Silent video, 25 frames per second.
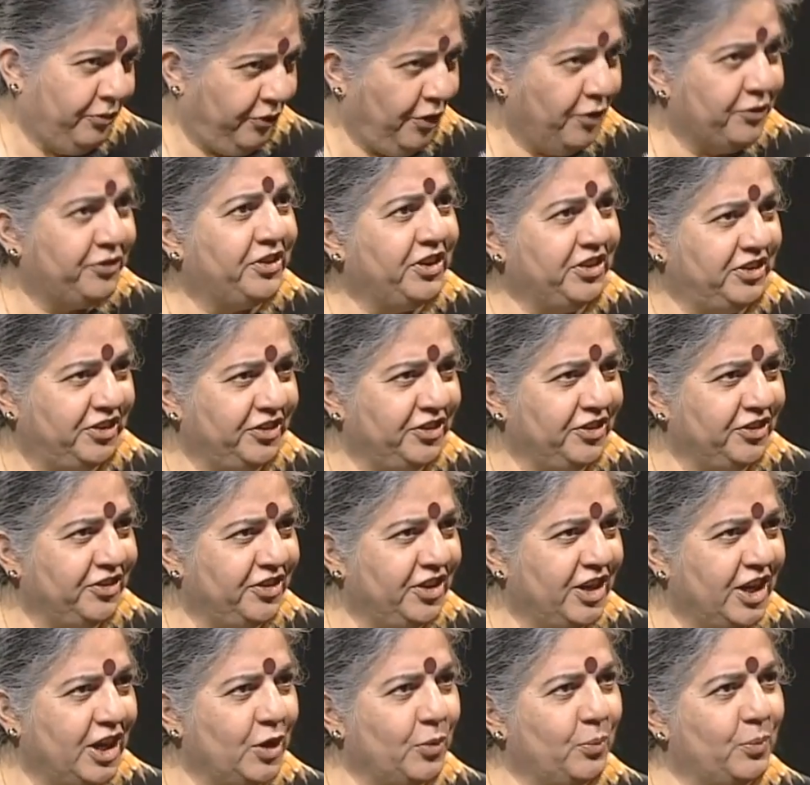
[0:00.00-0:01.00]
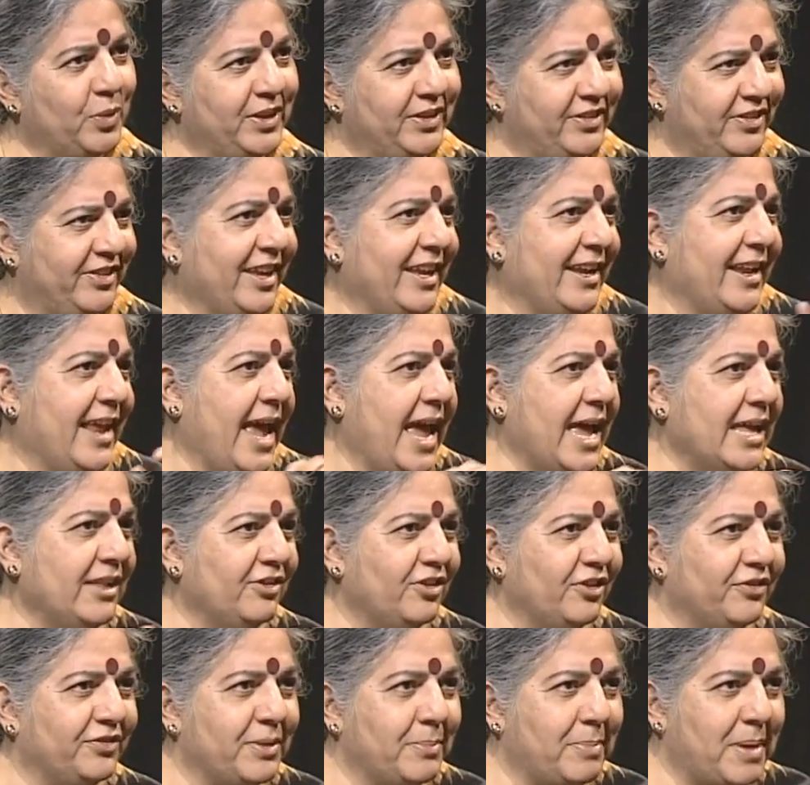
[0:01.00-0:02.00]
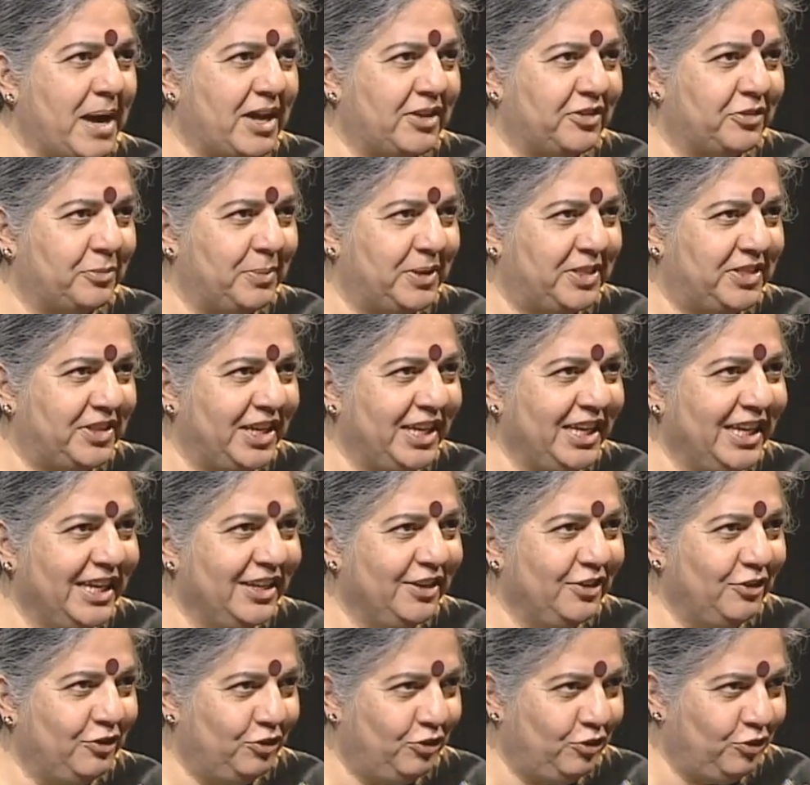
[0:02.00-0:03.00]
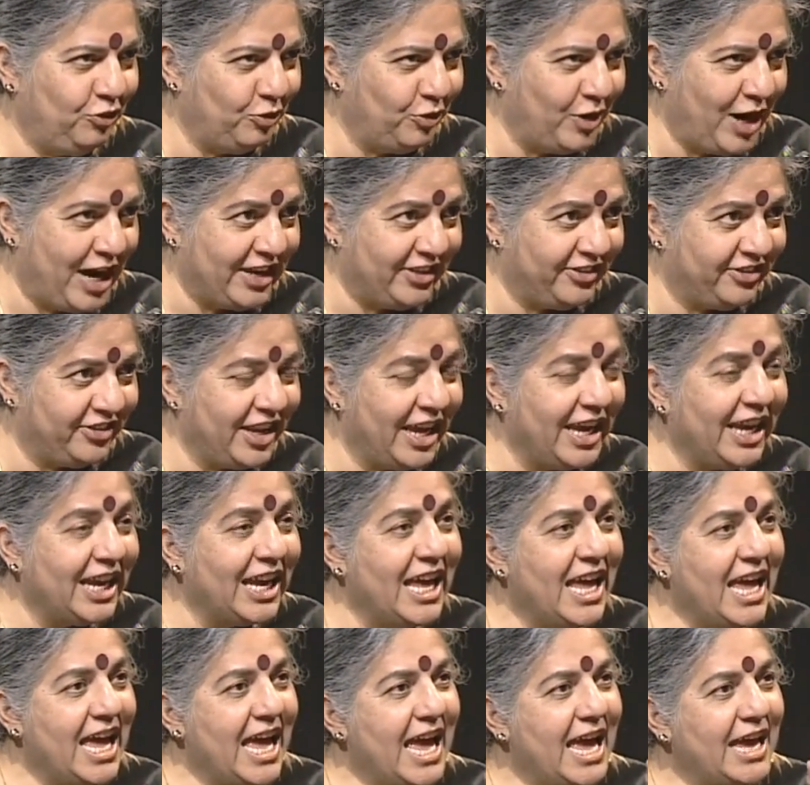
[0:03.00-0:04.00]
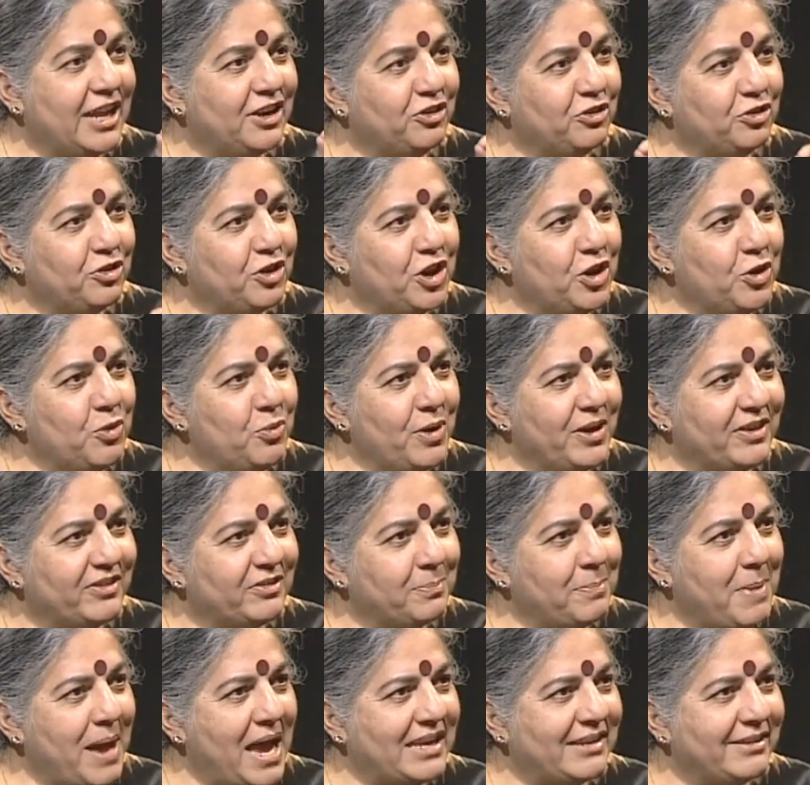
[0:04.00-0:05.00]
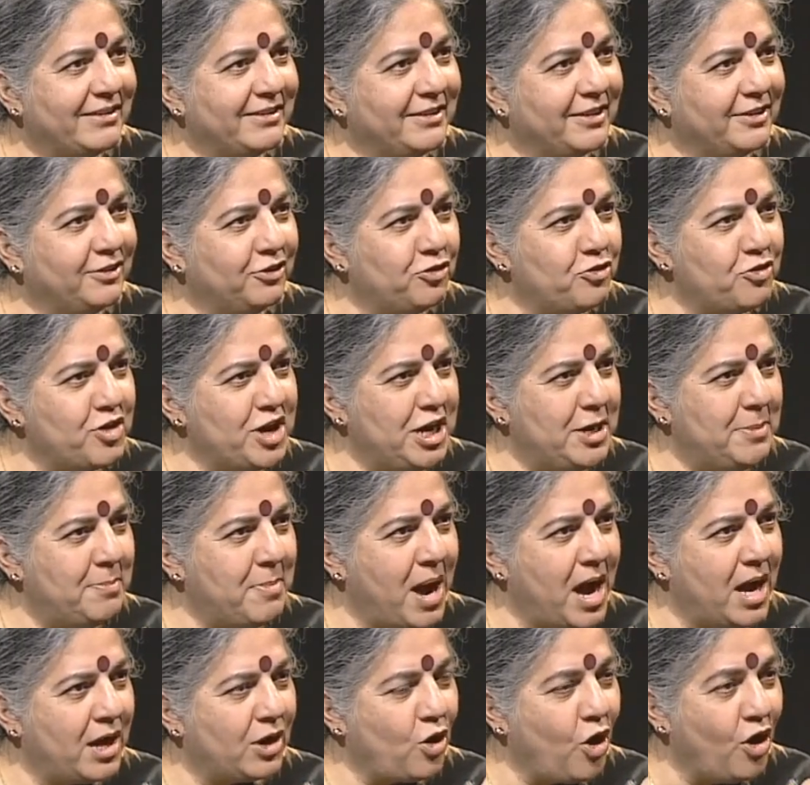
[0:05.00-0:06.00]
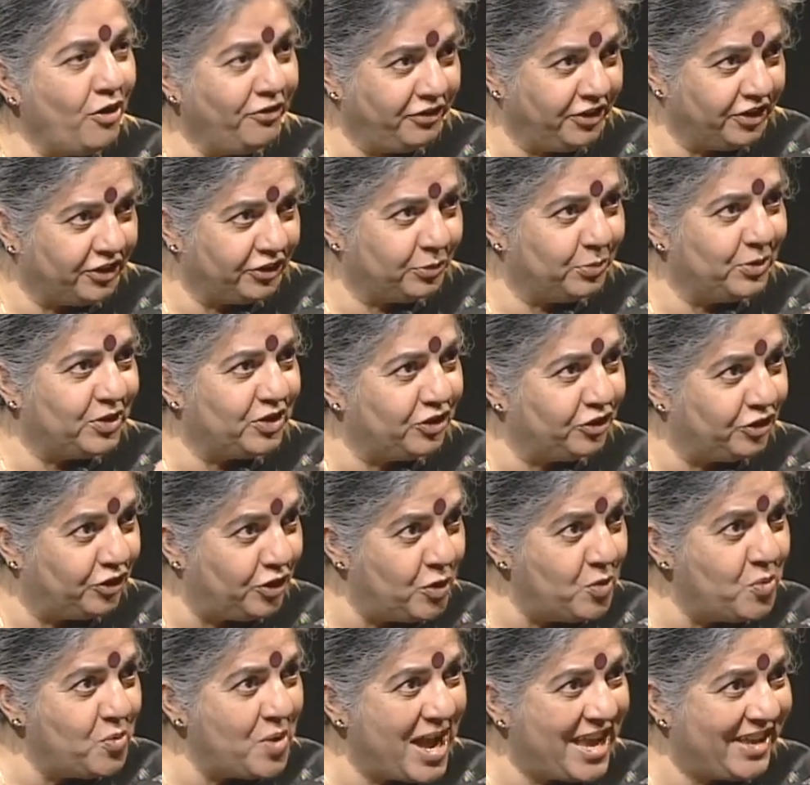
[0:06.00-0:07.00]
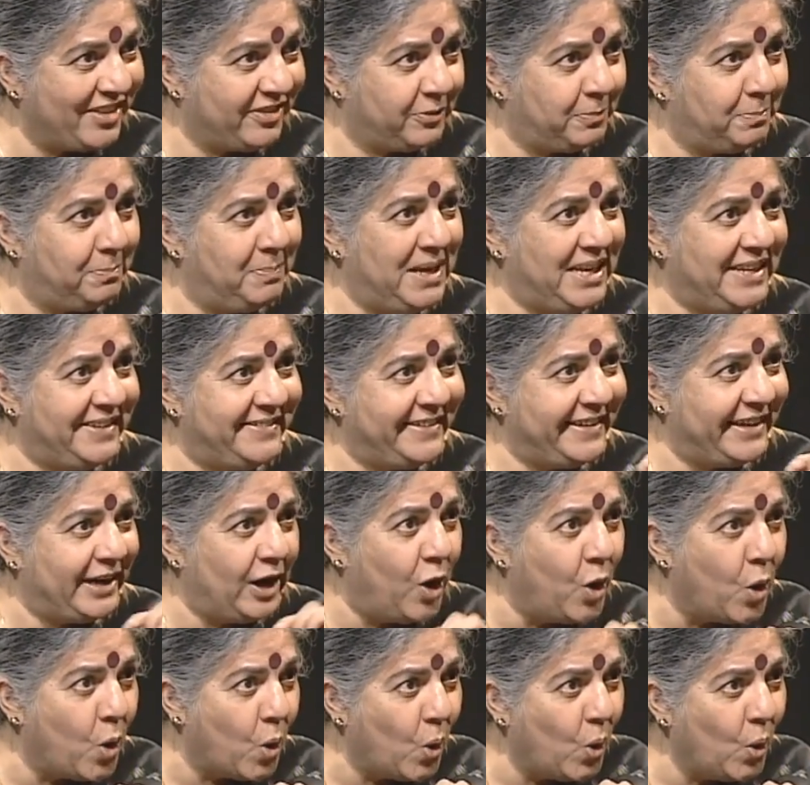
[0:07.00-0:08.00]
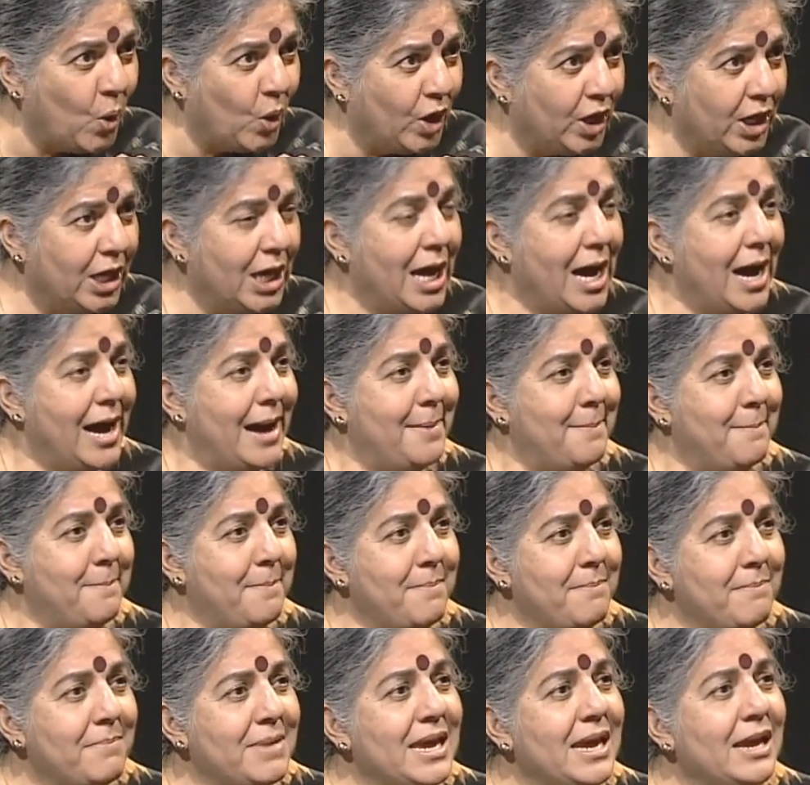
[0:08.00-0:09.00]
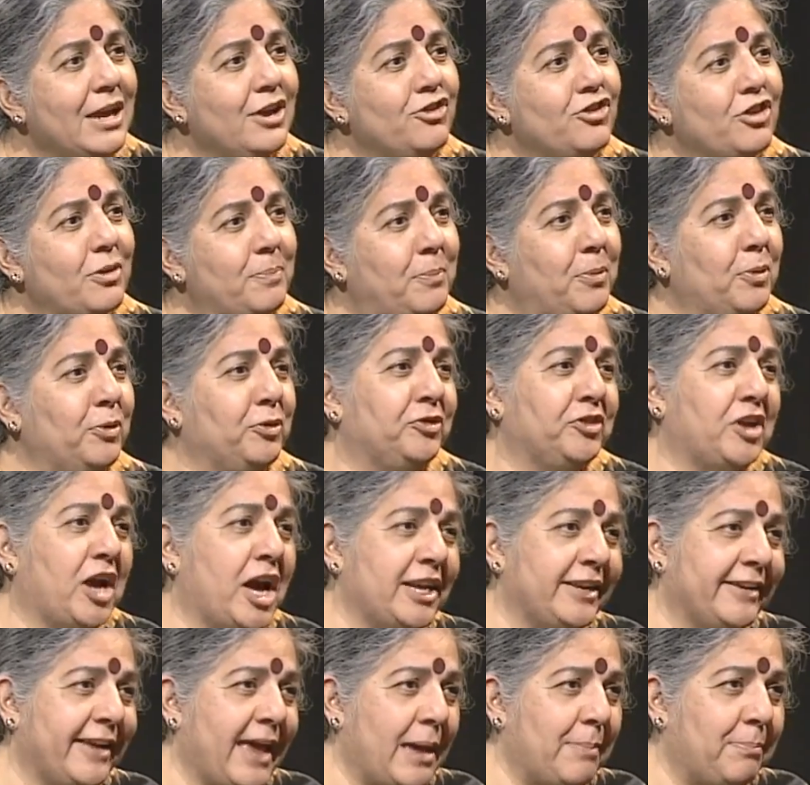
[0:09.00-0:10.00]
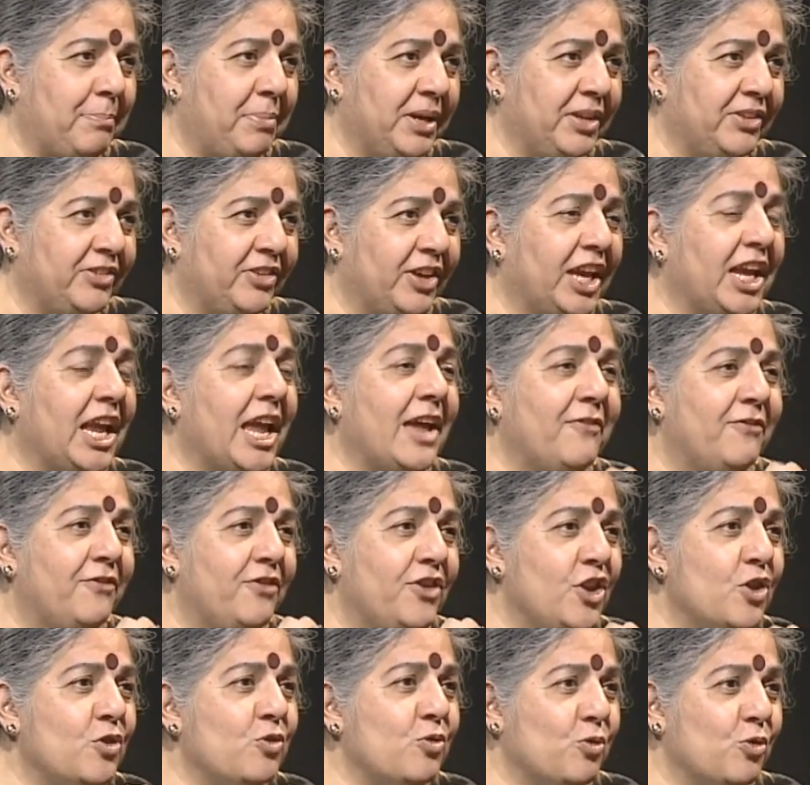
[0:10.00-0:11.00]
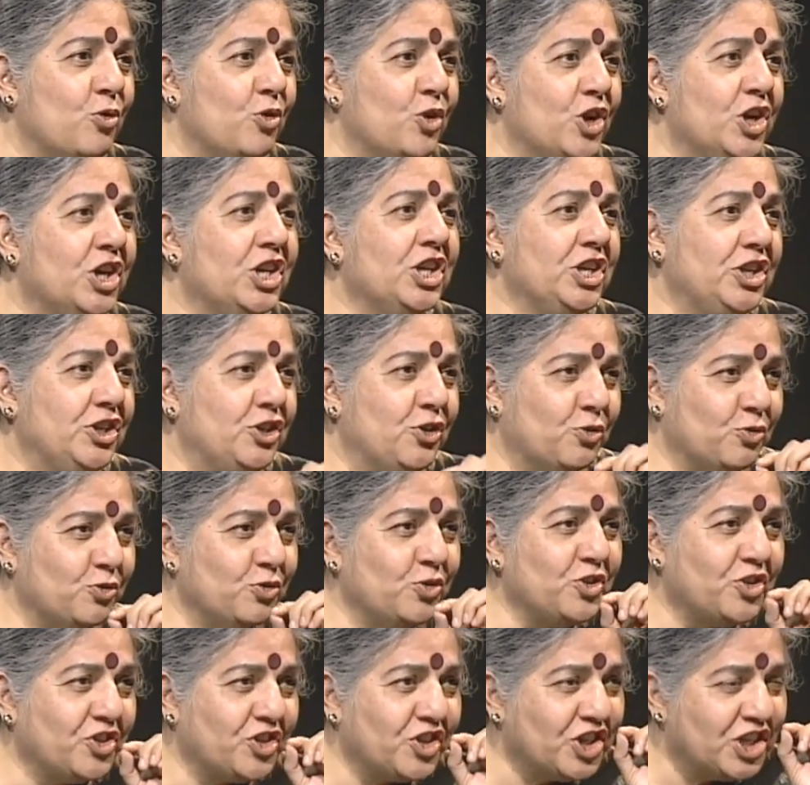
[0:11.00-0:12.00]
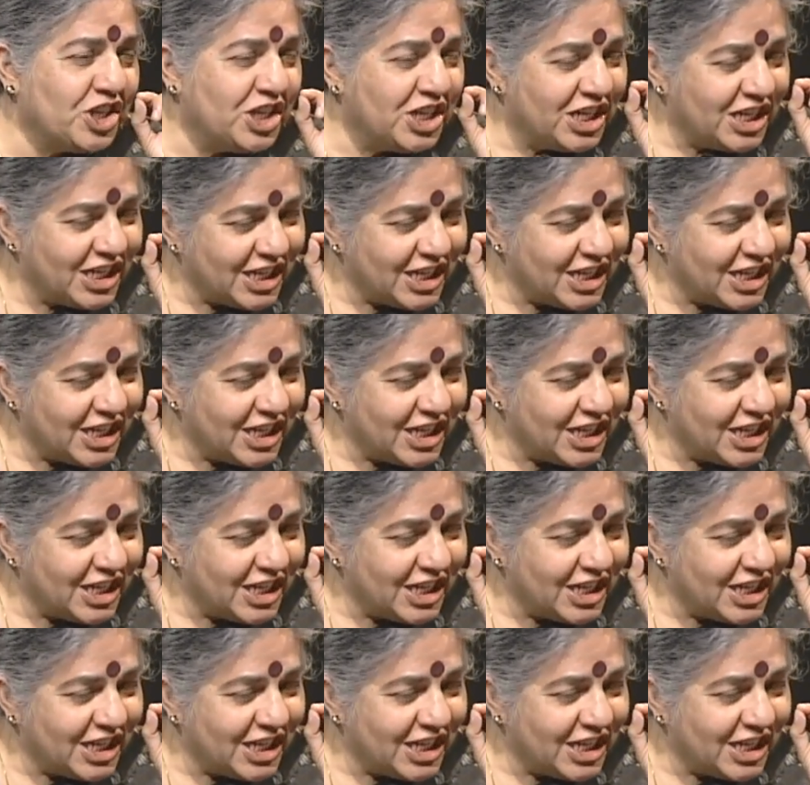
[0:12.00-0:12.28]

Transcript: of citizens here, which said hands off the Basmati to Rice Tech, and to the US Patent and Trademark Office, which is USPTO, a major postcard campaign saying if you don't